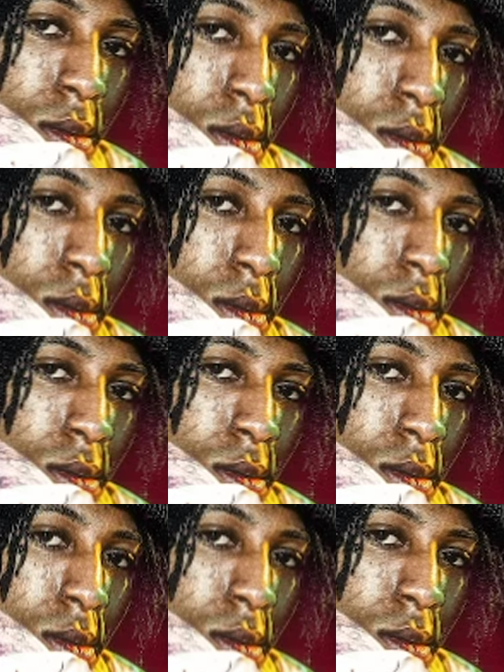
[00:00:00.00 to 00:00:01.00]

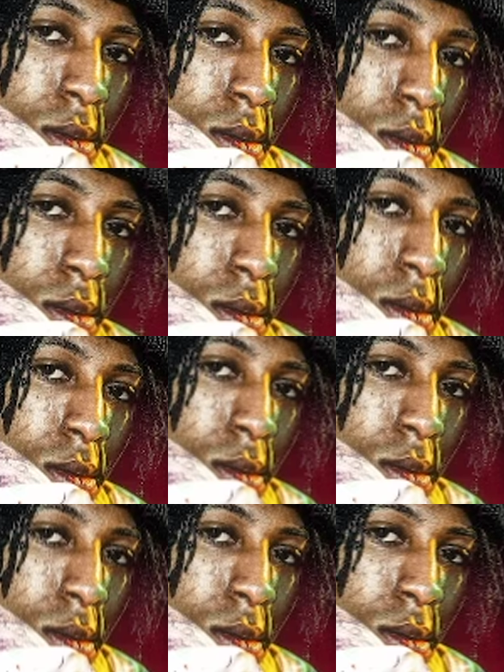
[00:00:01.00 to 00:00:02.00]

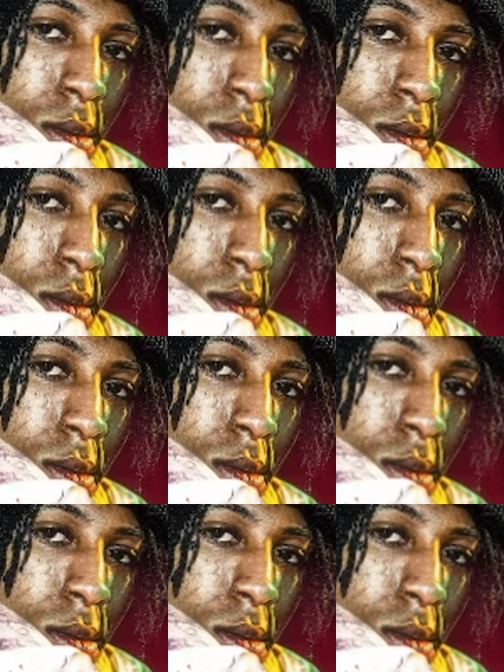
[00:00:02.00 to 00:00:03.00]

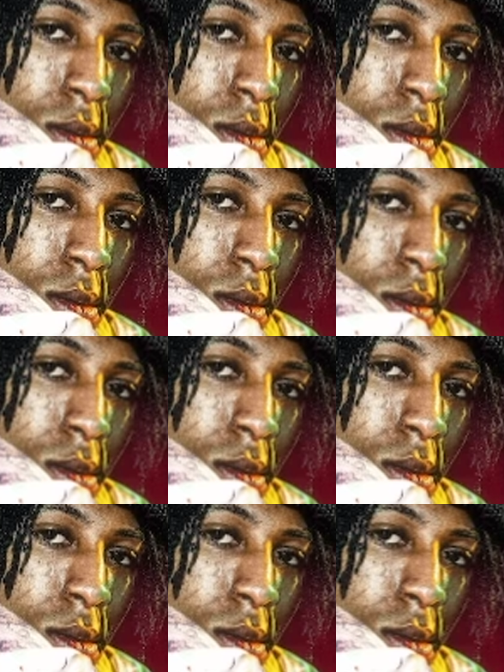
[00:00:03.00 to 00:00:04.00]

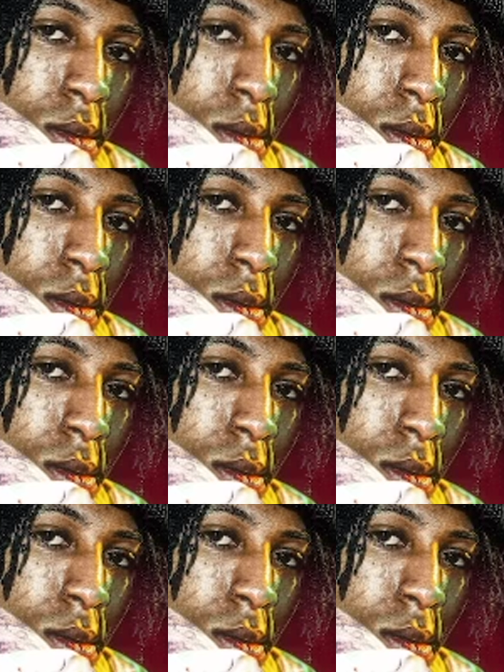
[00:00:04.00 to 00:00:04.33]
This person isn't speaking.